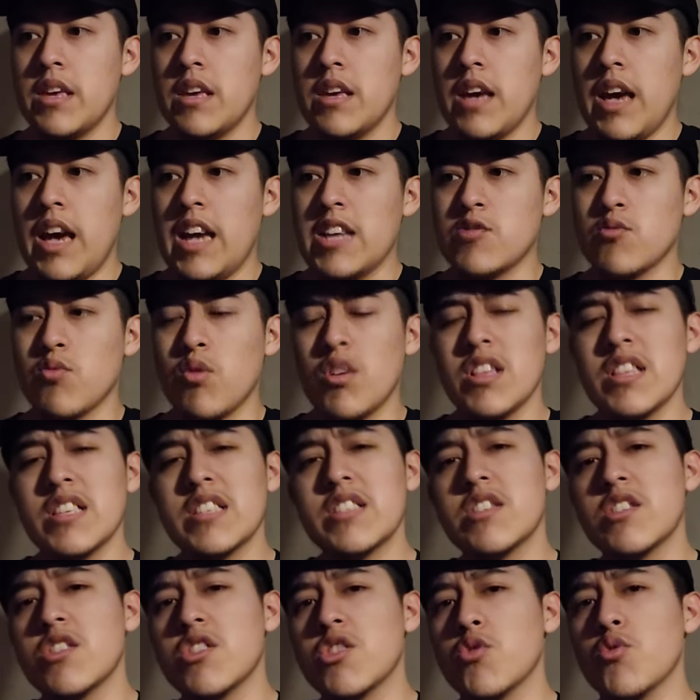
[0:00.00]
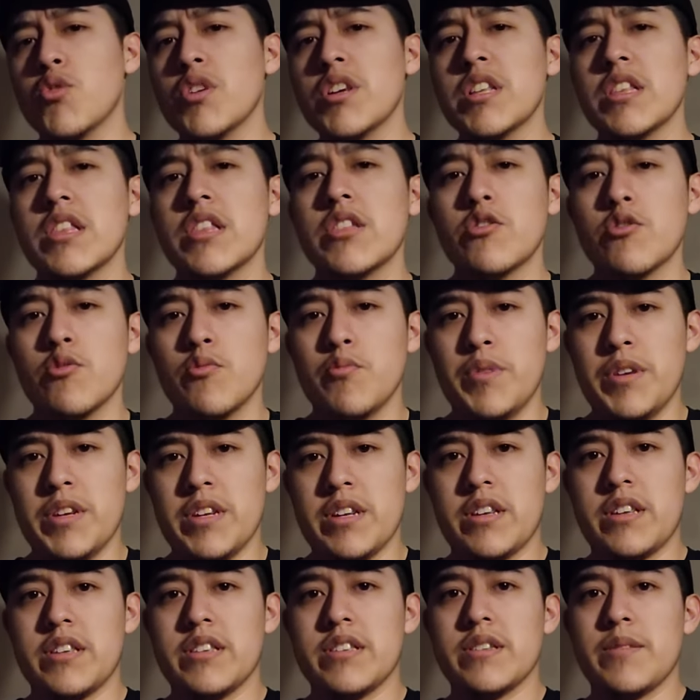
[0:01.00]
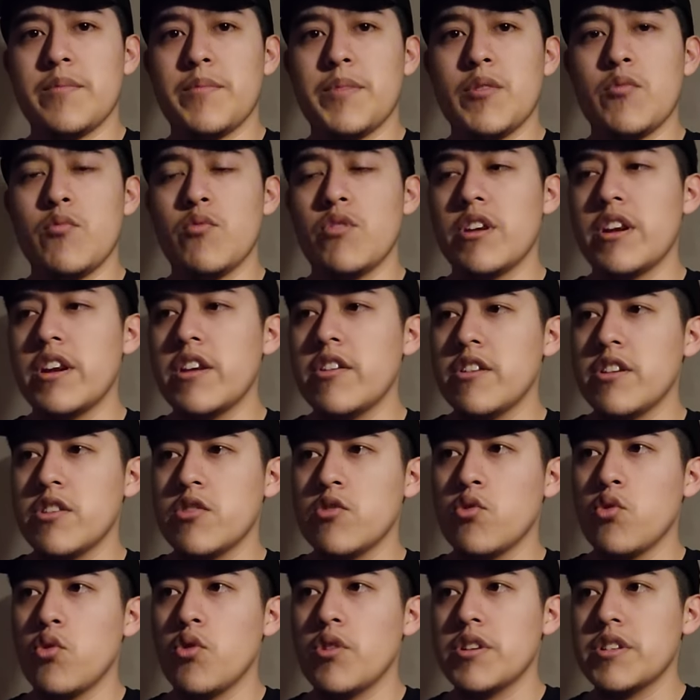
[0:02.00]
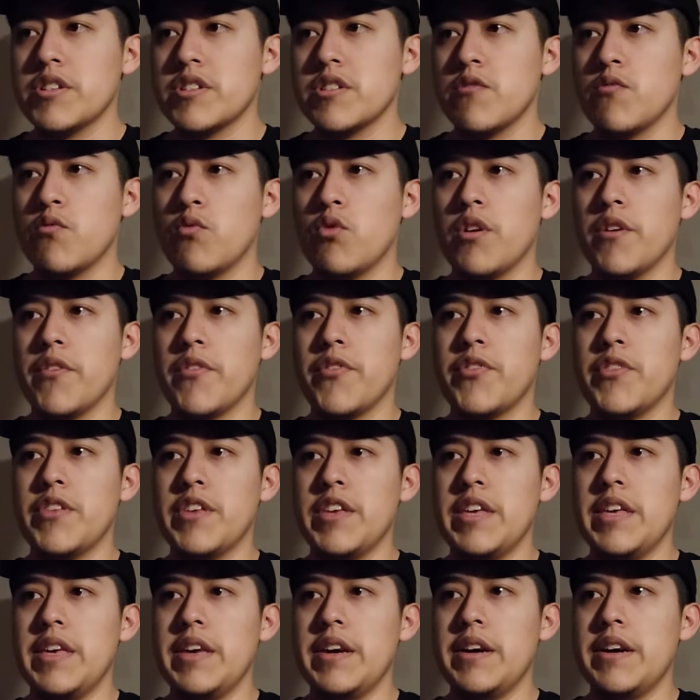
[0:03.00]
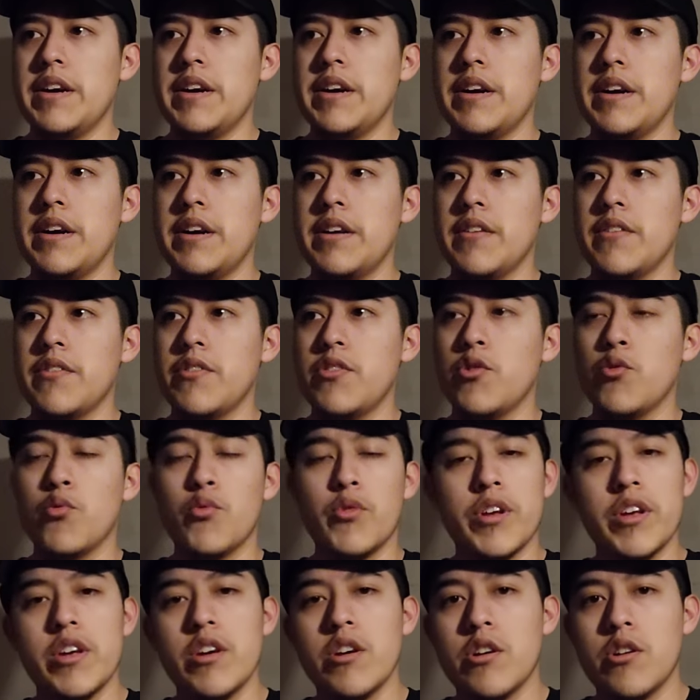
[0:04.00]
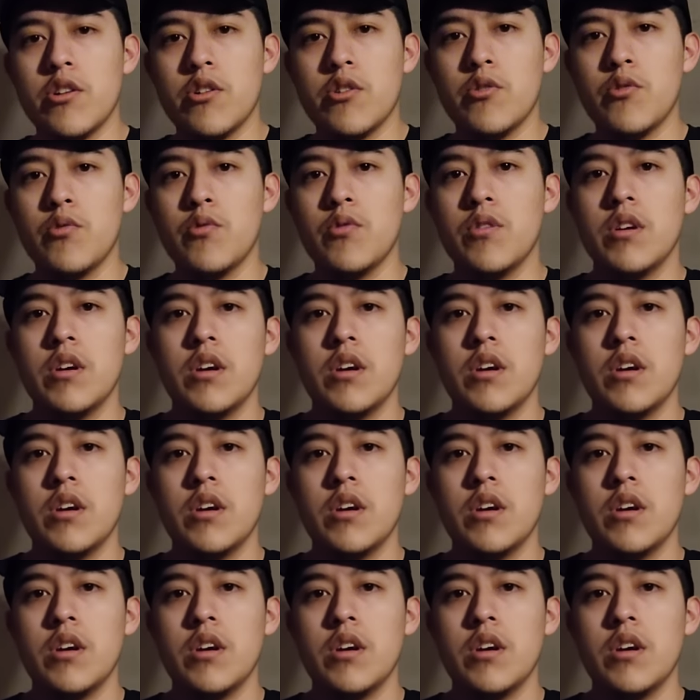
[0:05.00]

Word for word: as well as the three a little bit, because I mean we're hearing noise of what the uh, the Rio